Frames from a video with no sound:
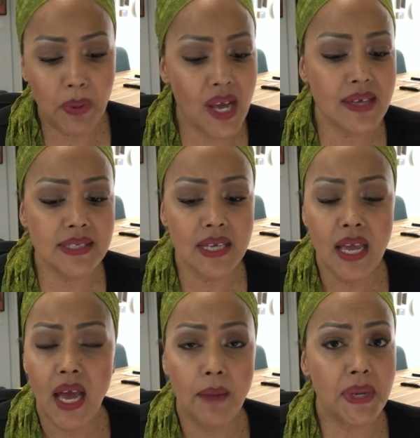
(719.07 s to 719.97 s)
Plus,
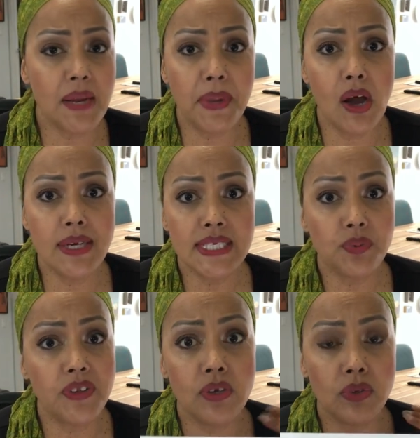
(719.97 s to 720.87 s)
I'm gonna be
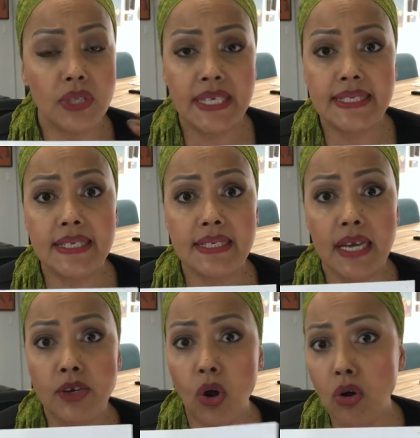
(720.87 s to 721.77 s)
honest you, this is
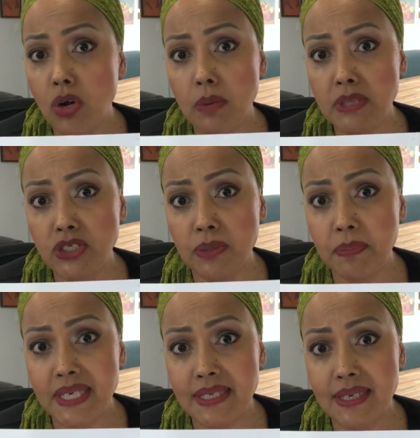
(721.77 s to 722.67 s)
an all commission
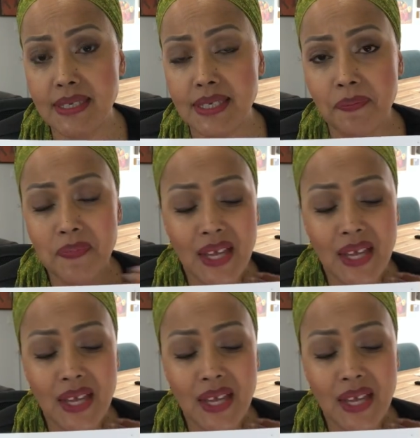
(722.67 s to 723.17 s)
business.